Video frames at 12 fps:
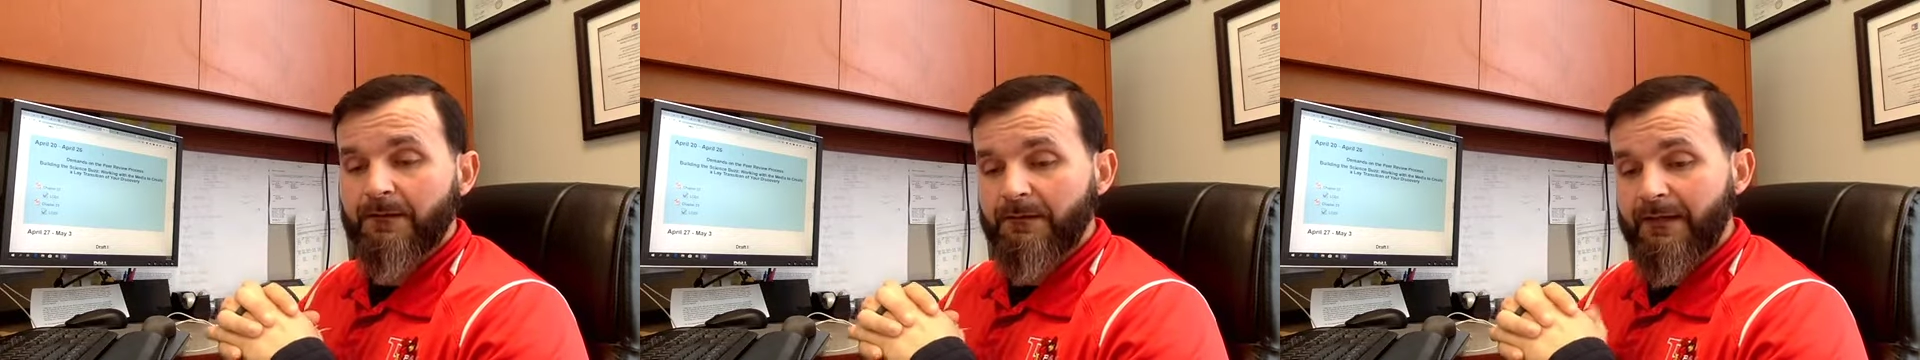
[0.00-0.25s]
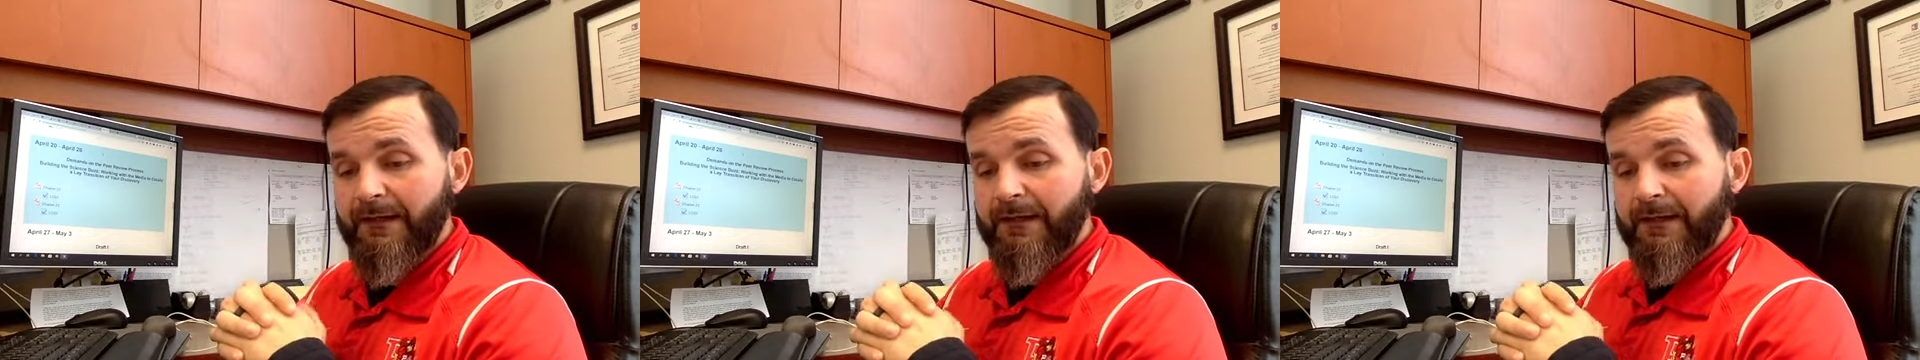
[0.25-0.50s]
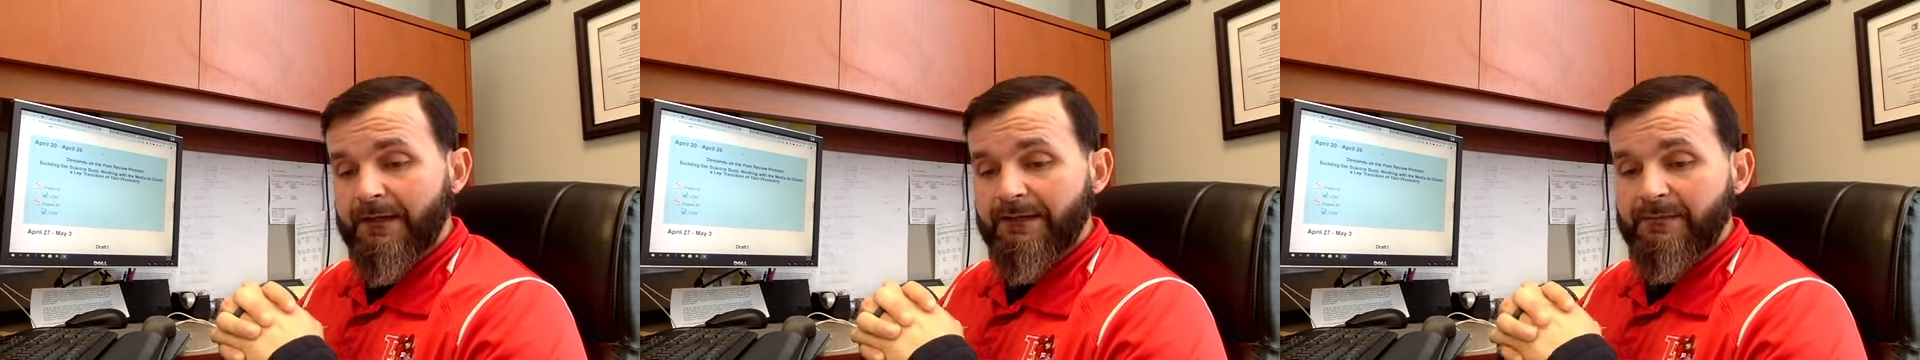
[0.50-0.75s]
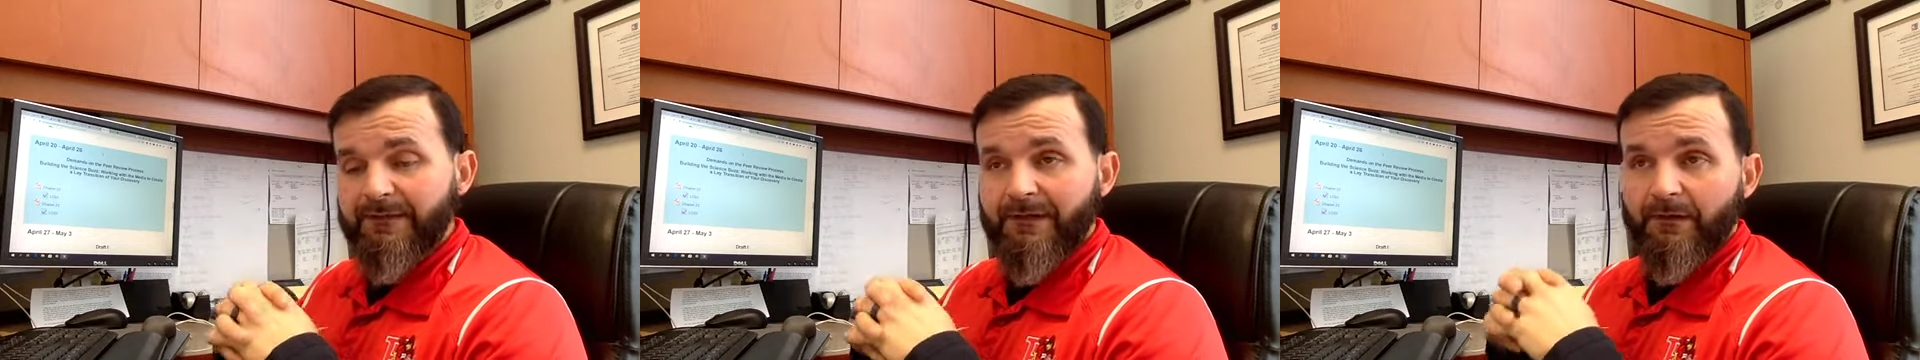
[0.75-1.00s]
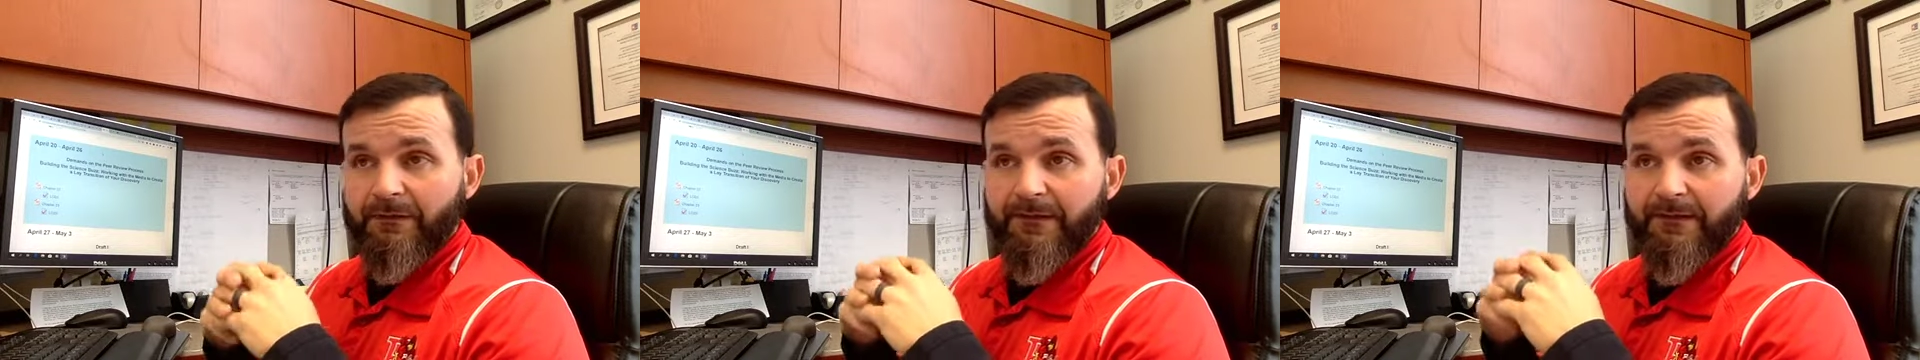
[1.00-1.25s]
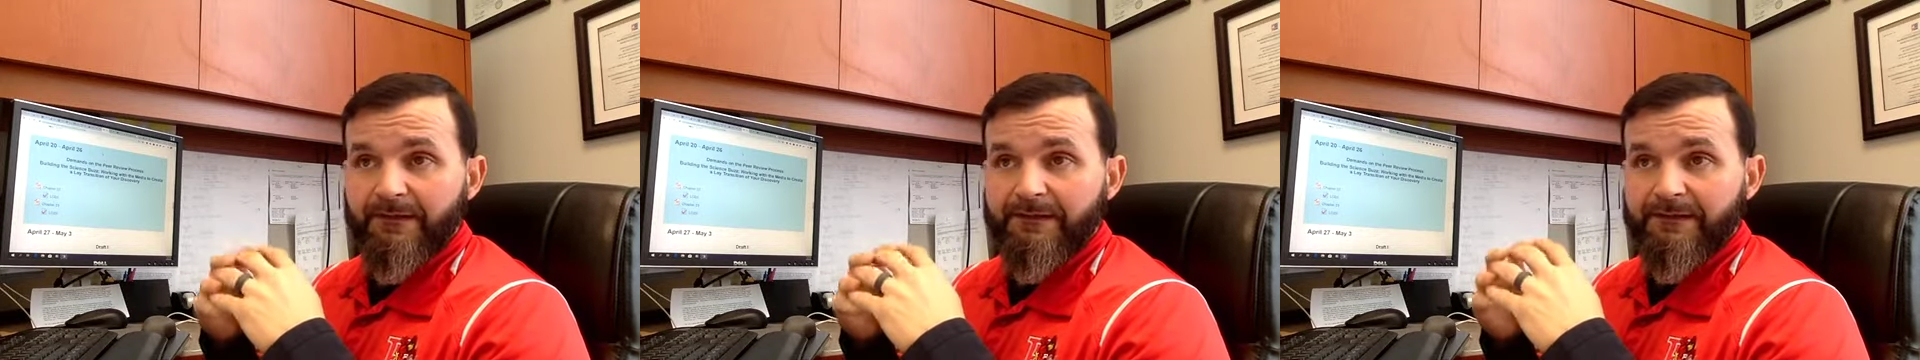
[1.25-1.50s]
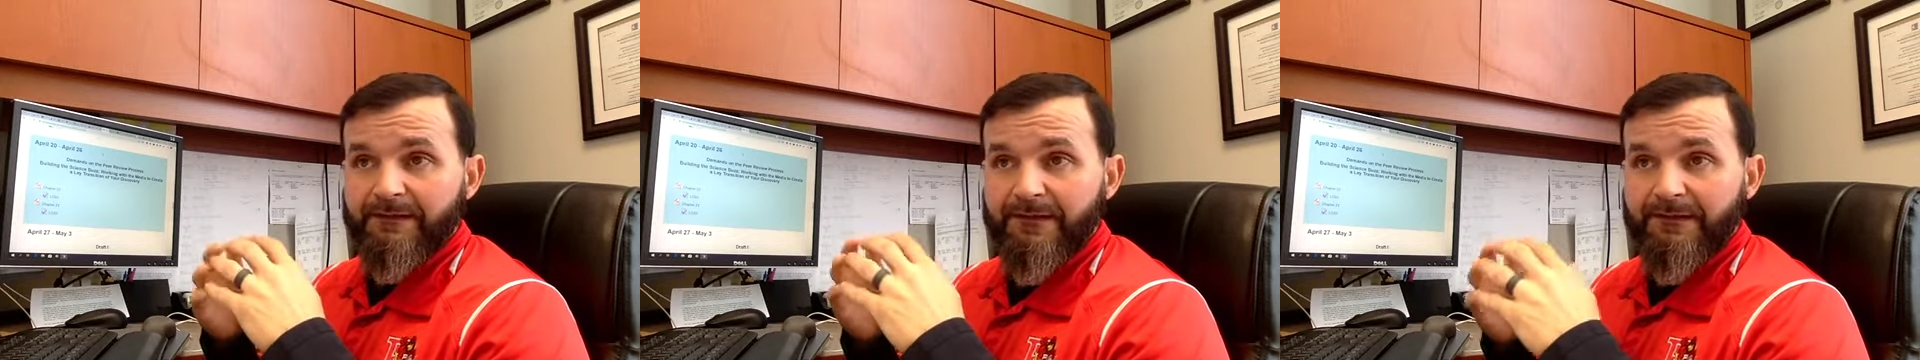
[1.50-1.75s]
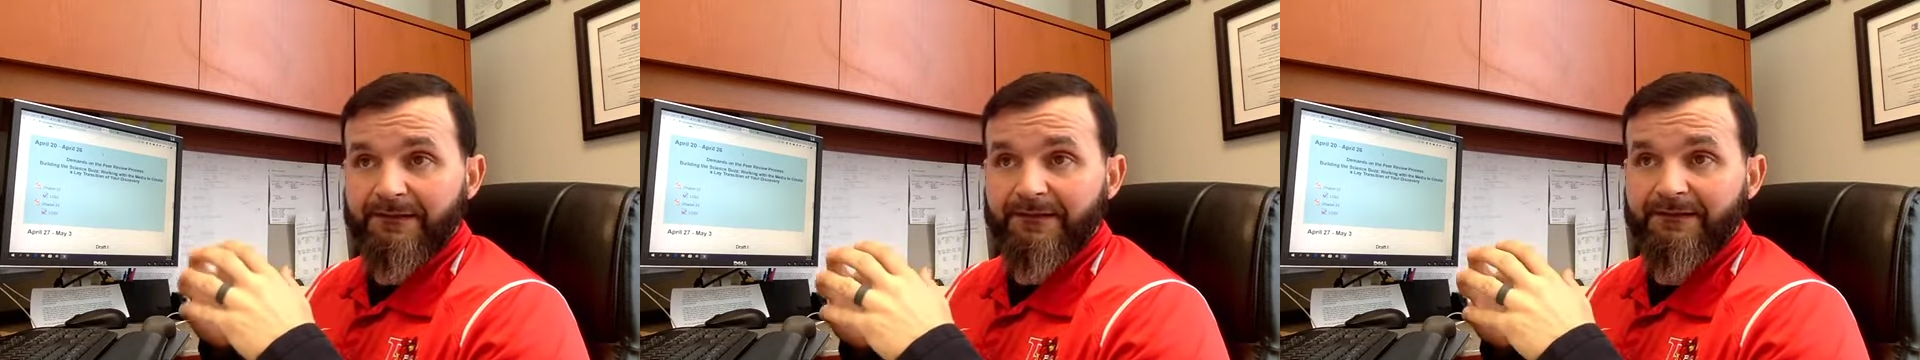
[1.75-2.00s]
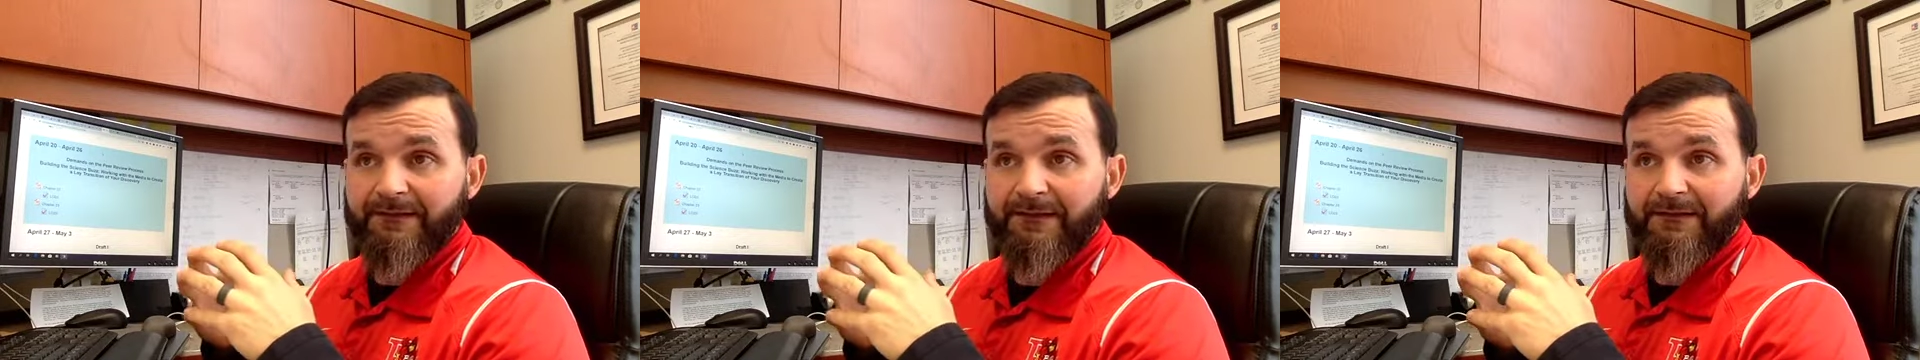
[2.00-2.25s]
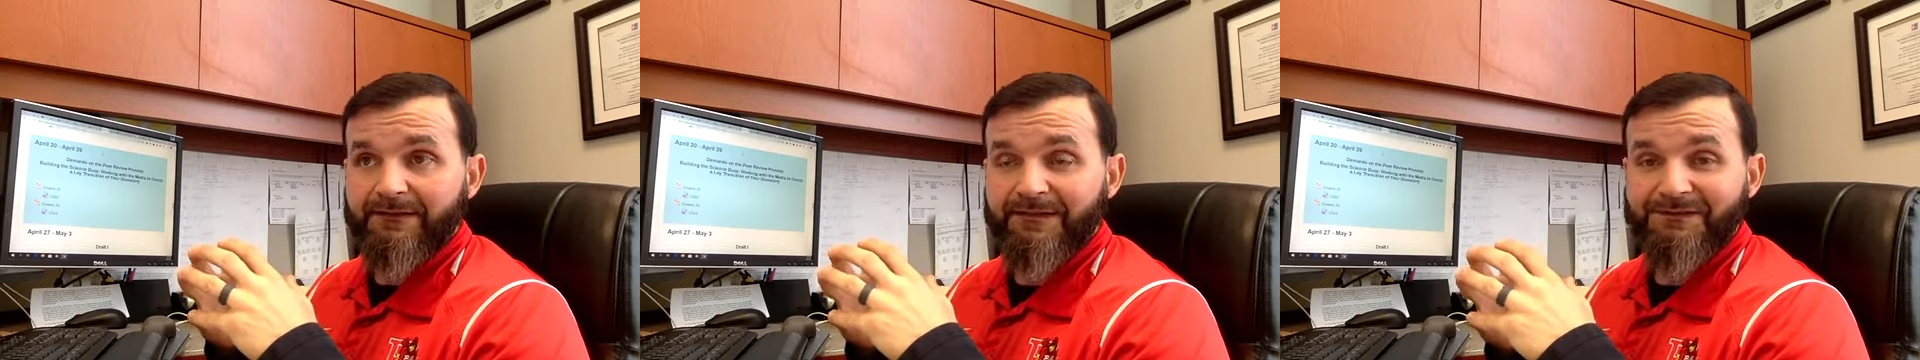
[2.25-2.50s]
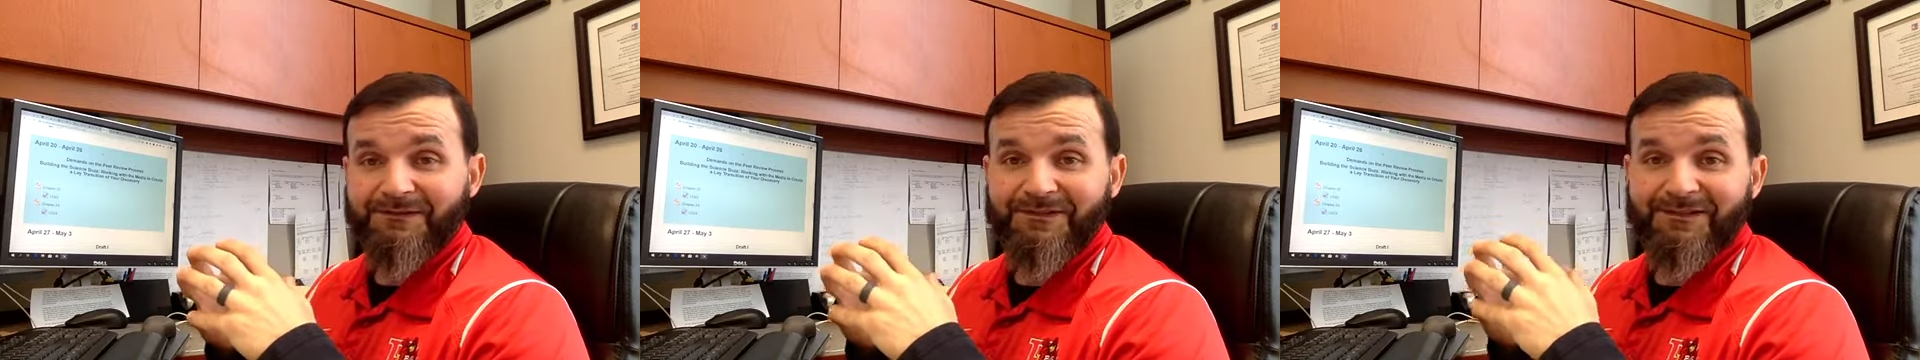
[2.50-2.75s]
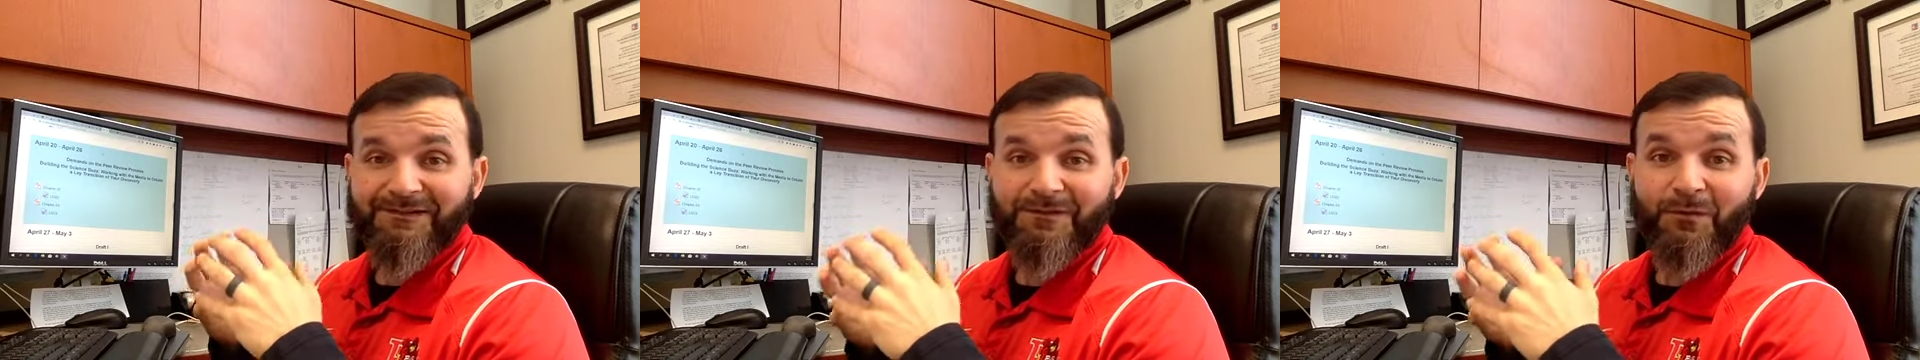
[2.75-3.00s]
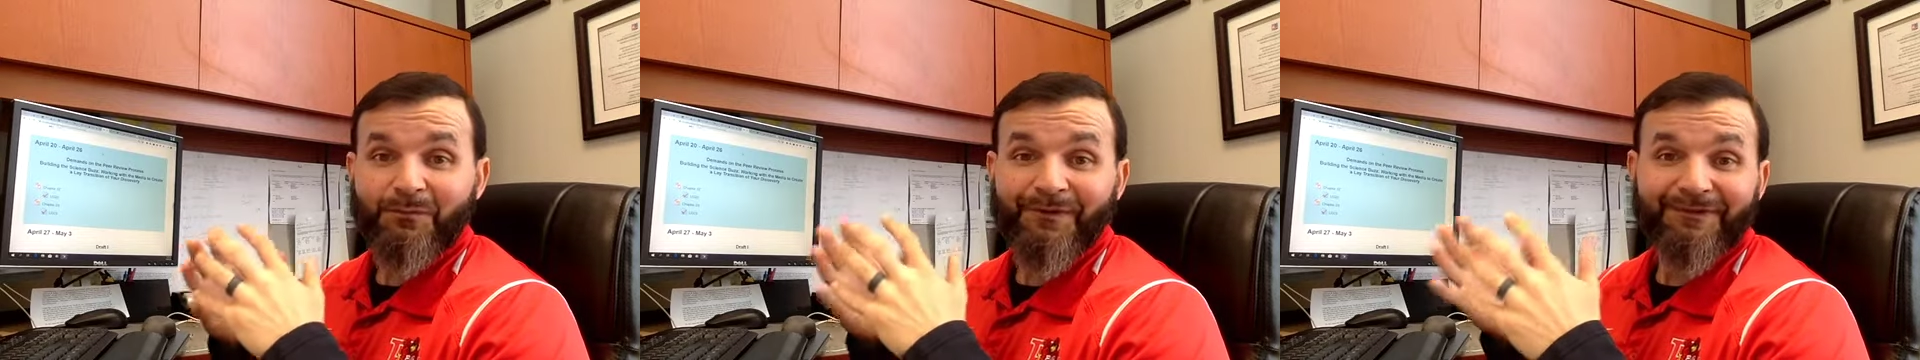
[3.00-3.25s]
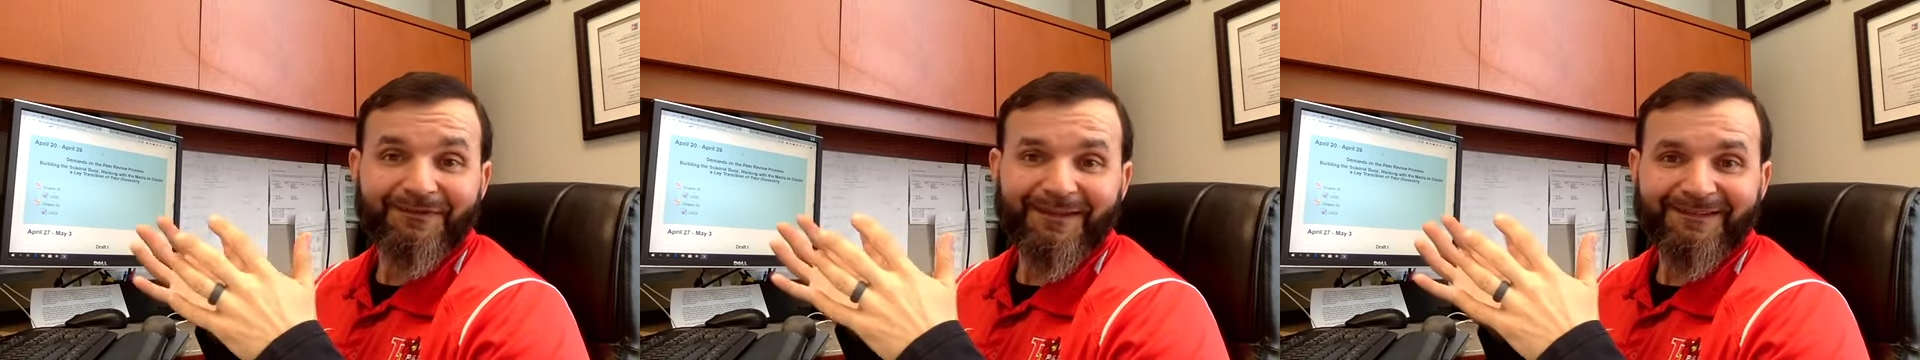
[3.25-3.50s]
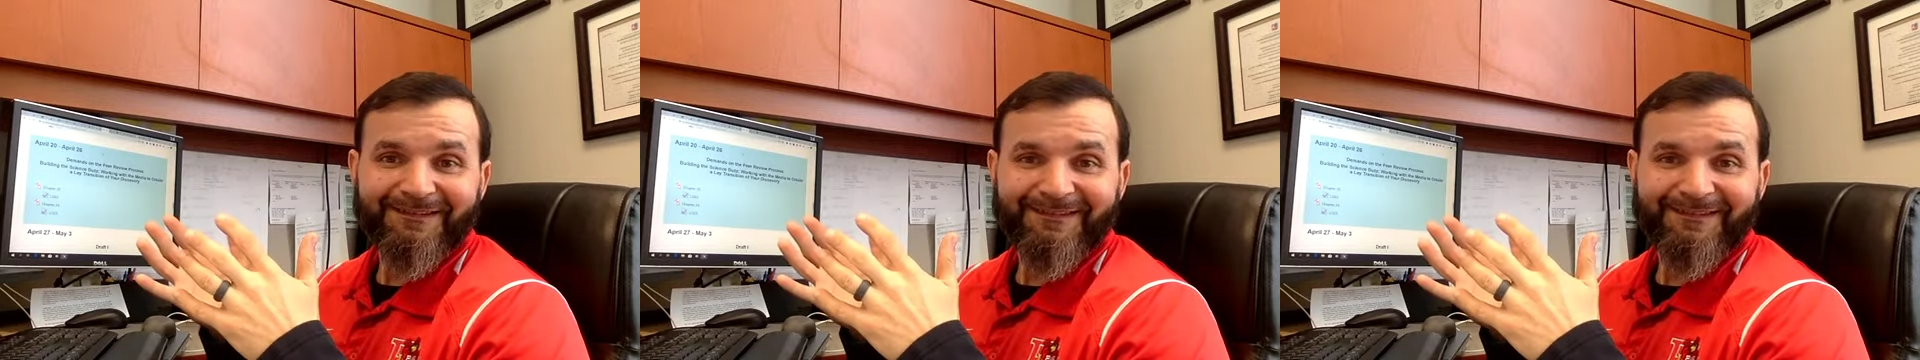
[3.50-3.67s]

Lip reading: Okay, it's been out there since the 18th century. It's not perfect,